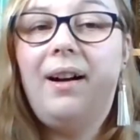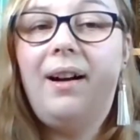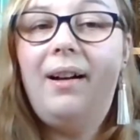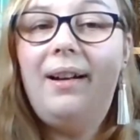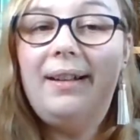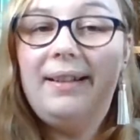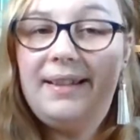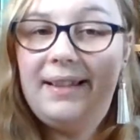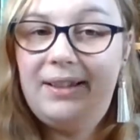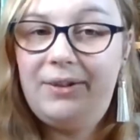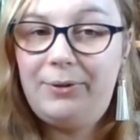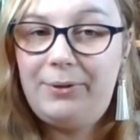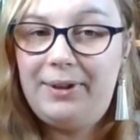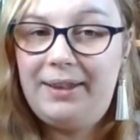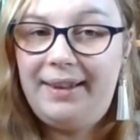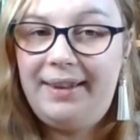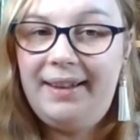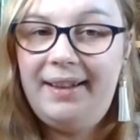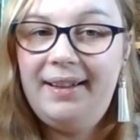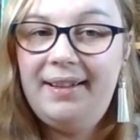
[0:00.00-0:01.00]
I did
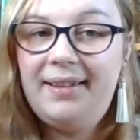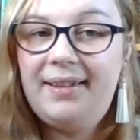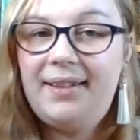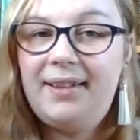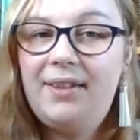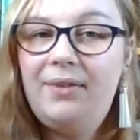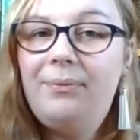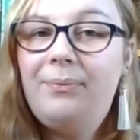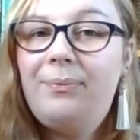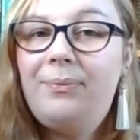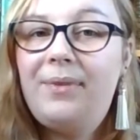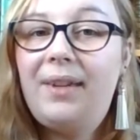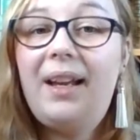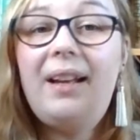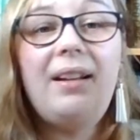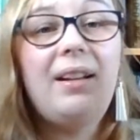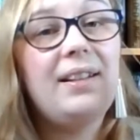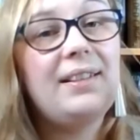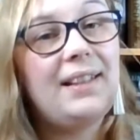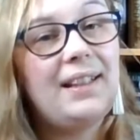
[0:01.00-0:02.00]
read this,
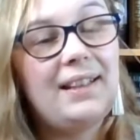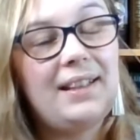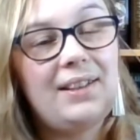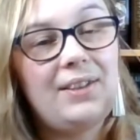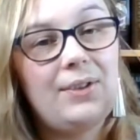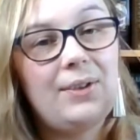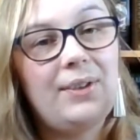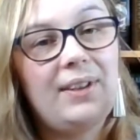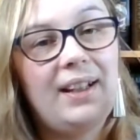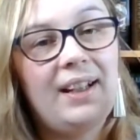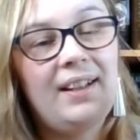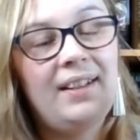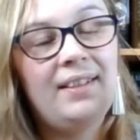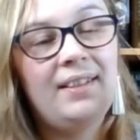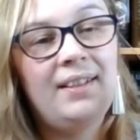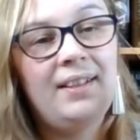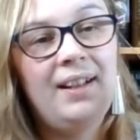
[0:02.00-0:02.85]
and I did enjoy it.